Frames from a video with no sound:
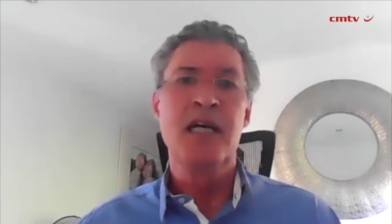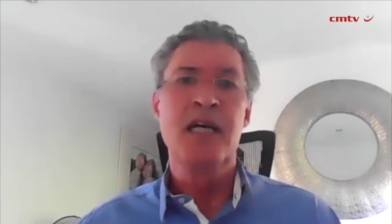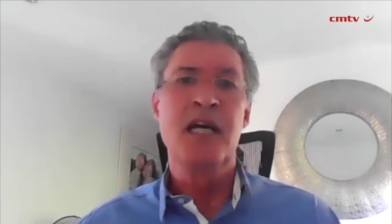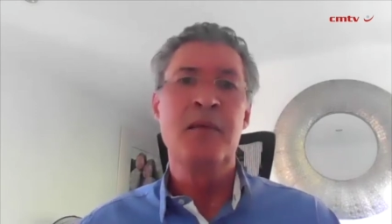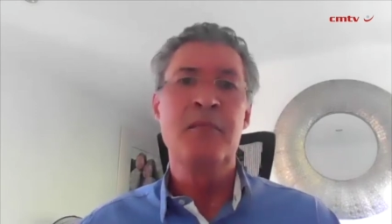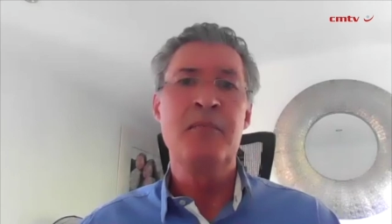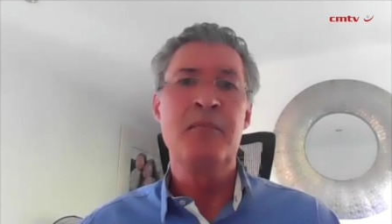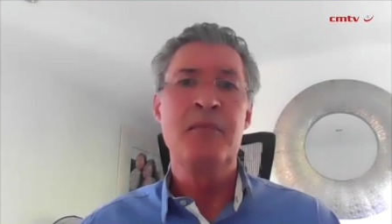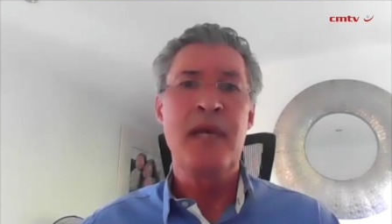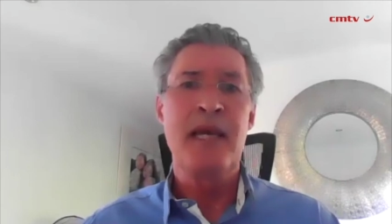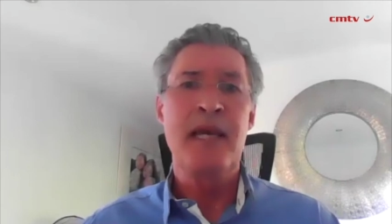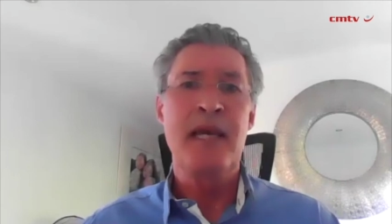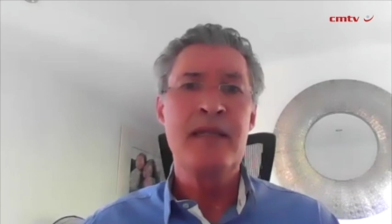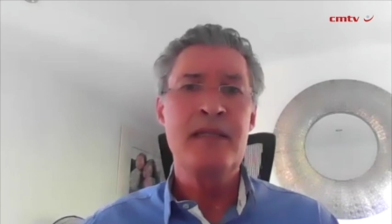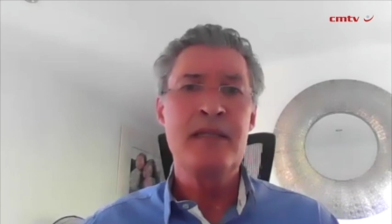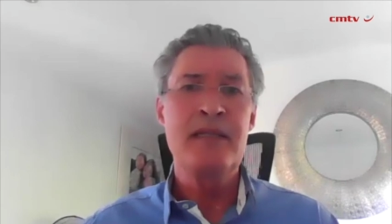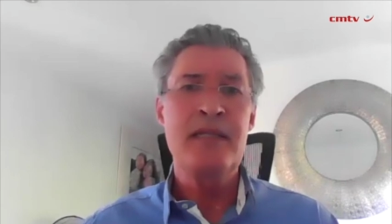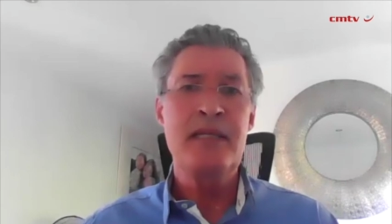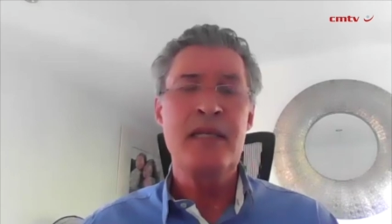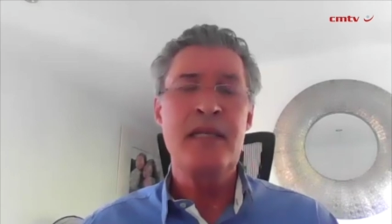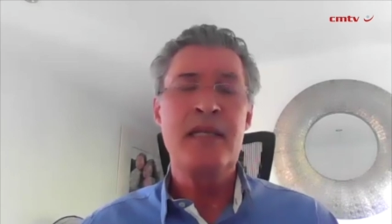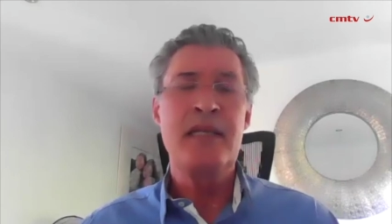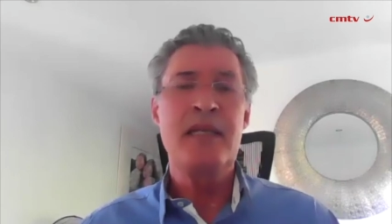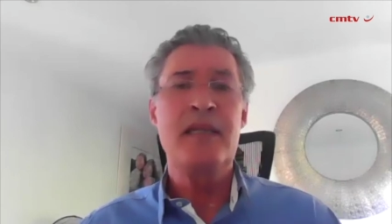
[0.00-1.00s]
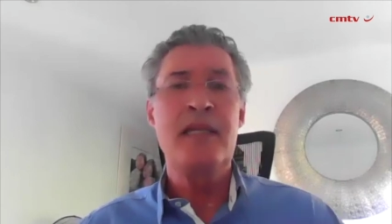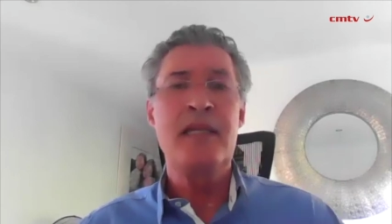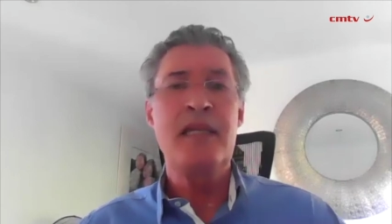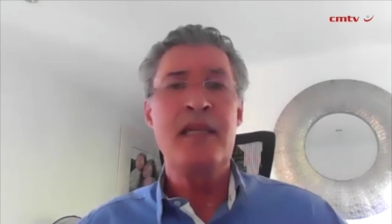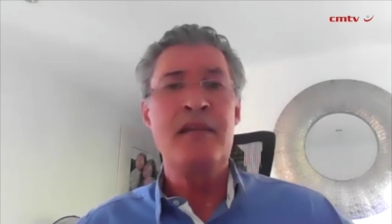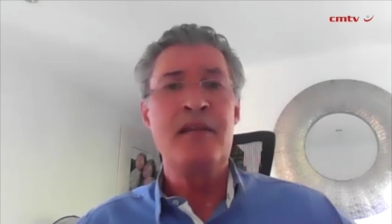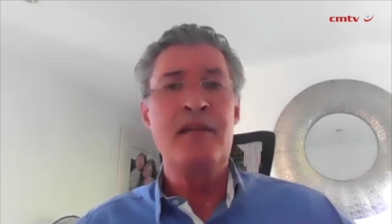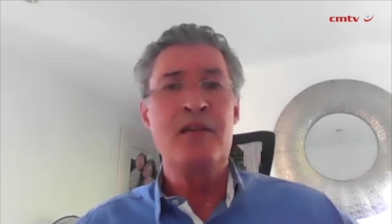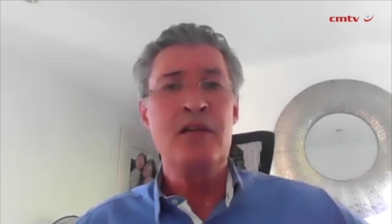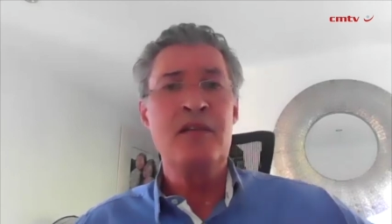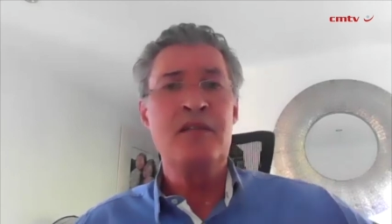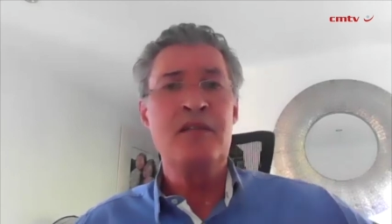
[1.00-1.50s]
And the
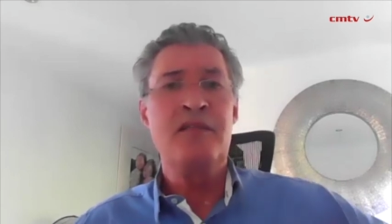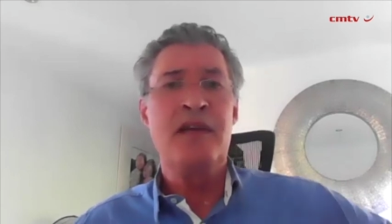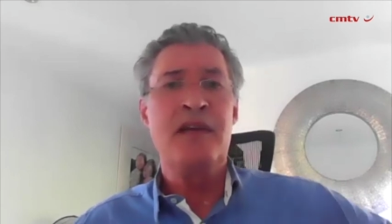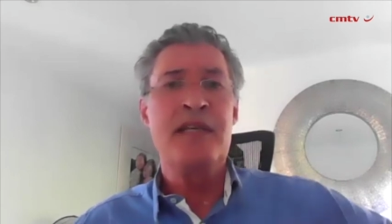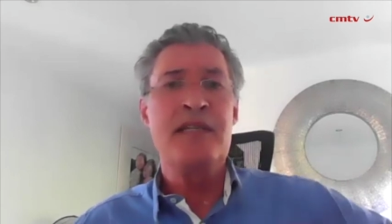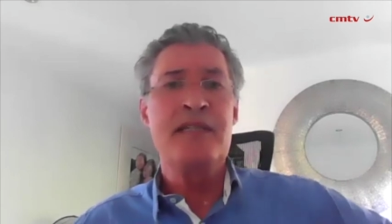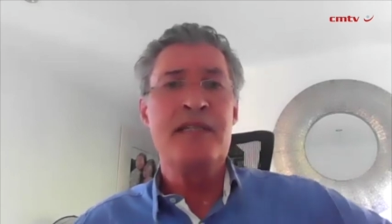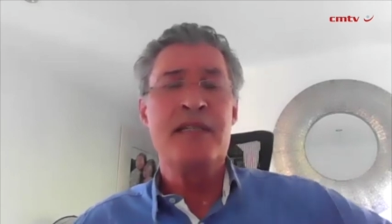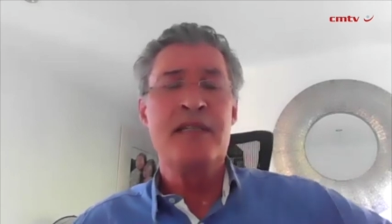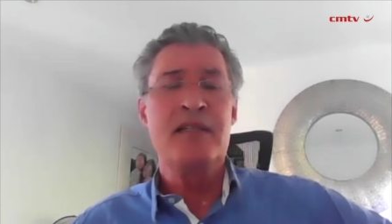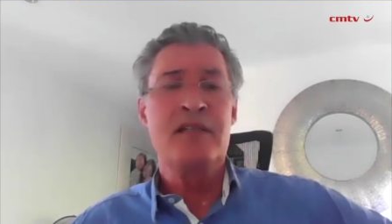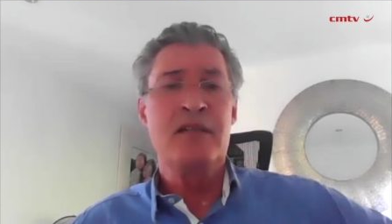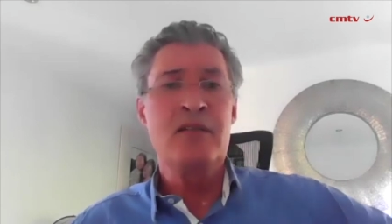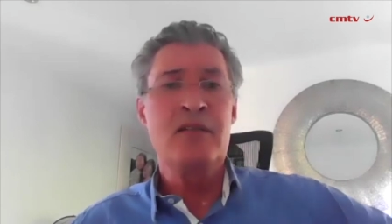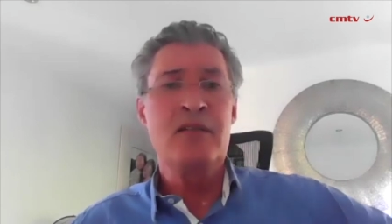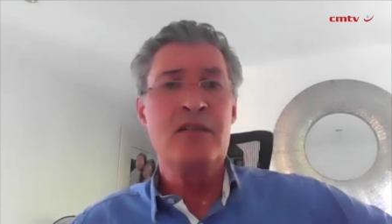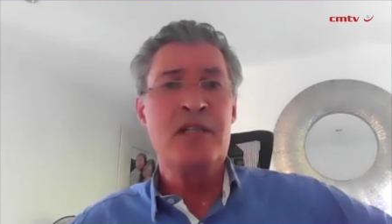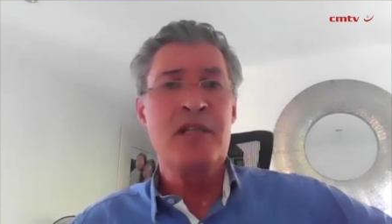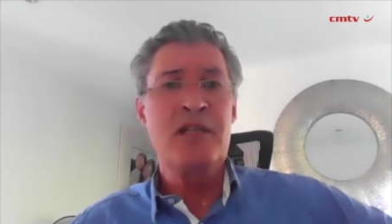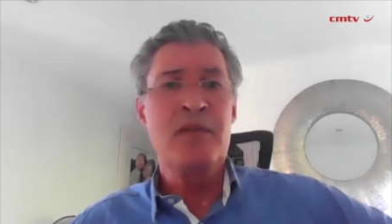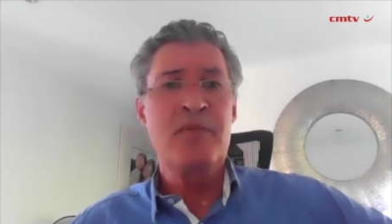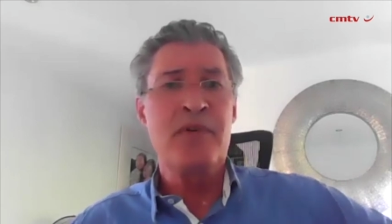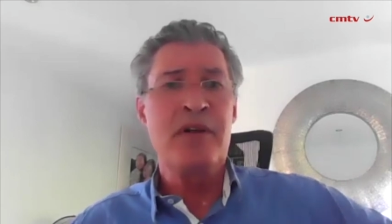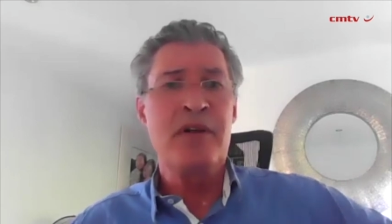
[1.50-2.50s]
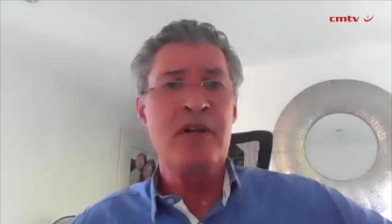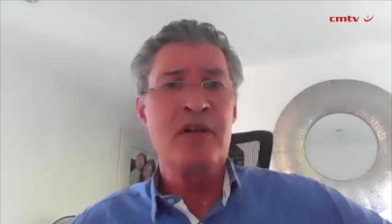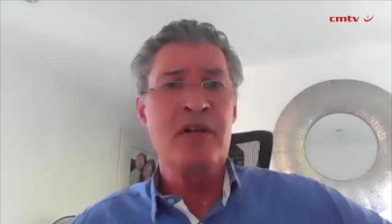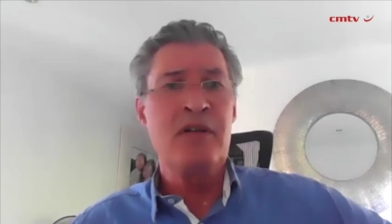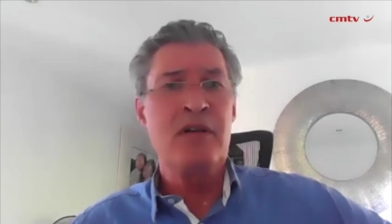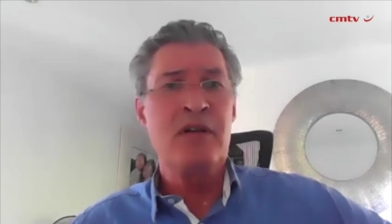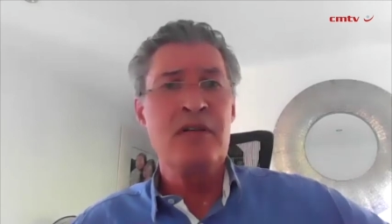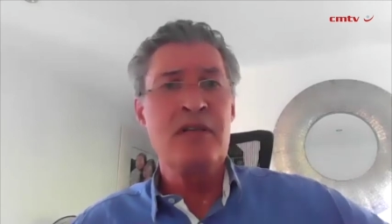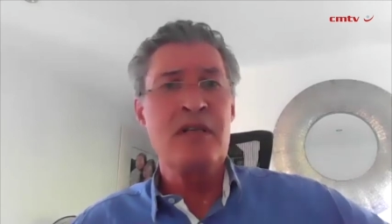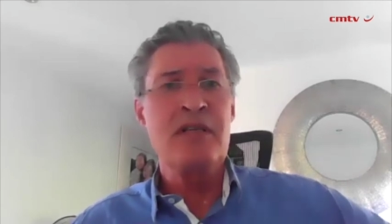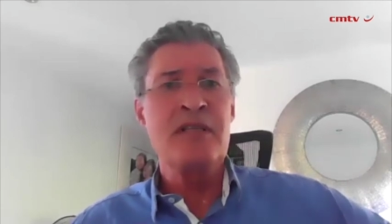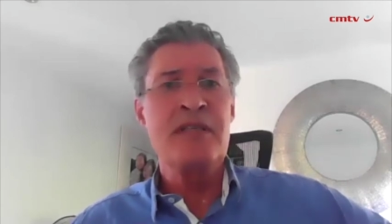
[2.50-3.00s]
not doing the
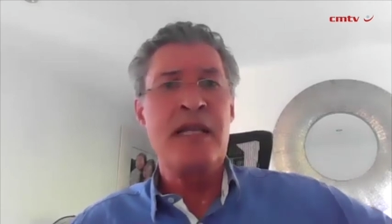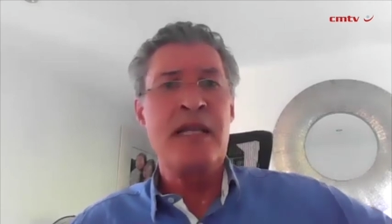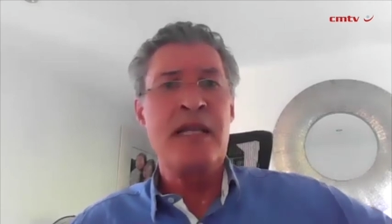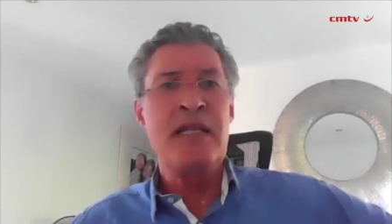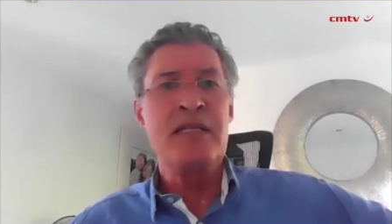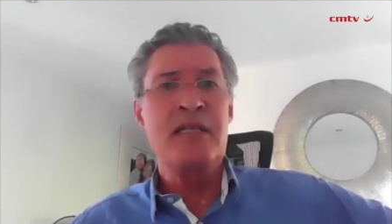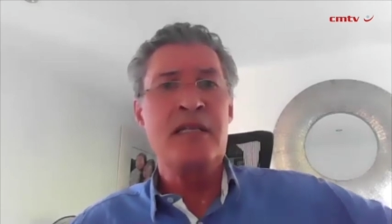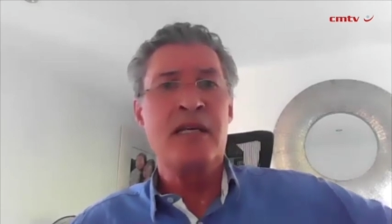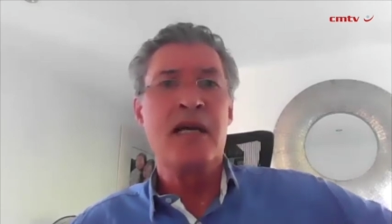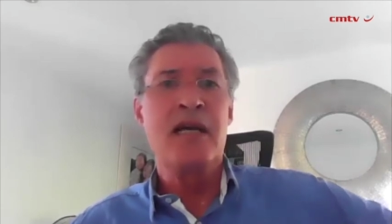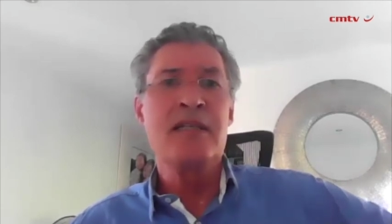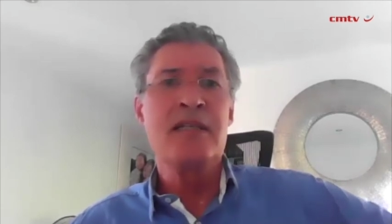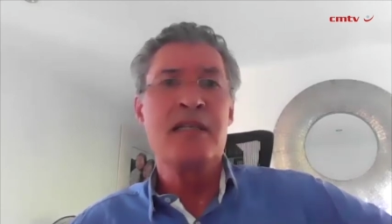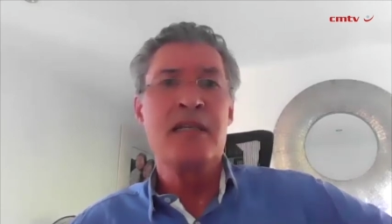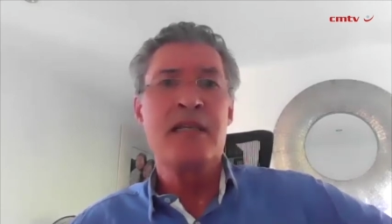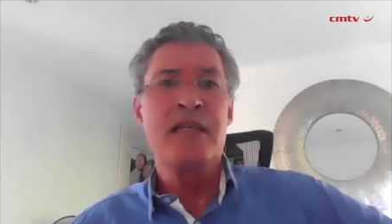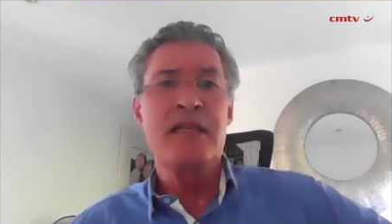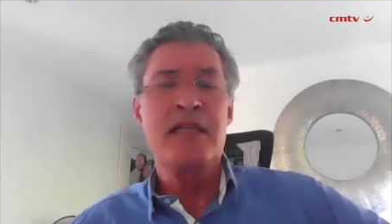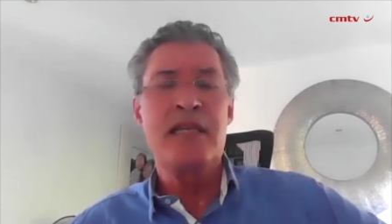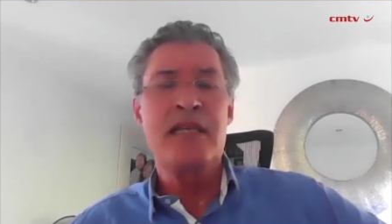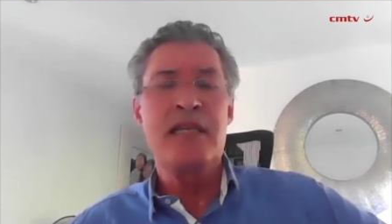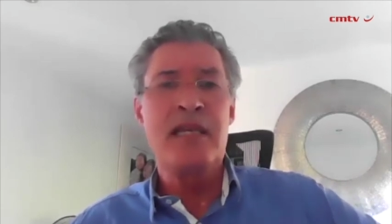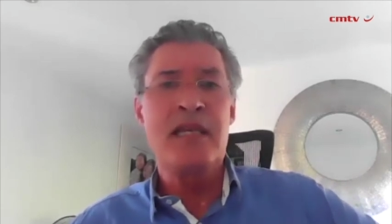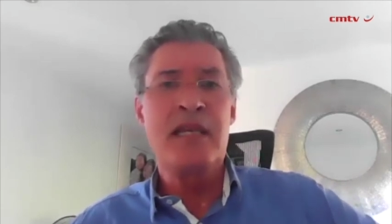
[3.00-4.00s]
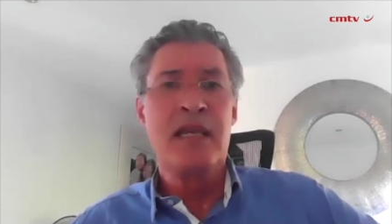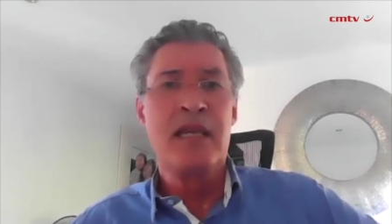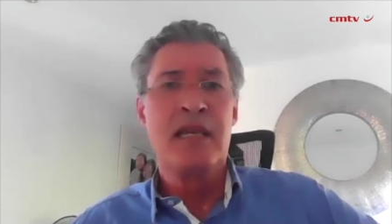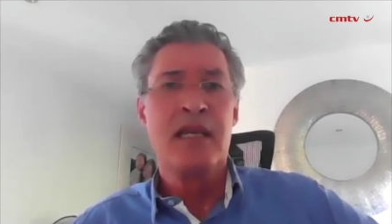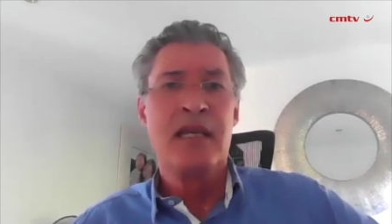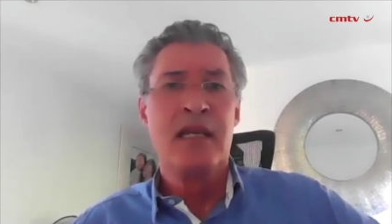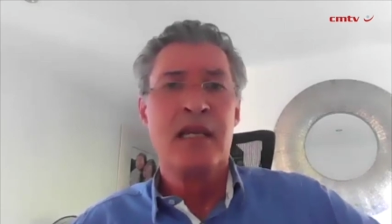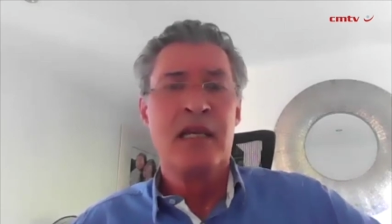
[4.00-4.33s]
protocols of sanitizing the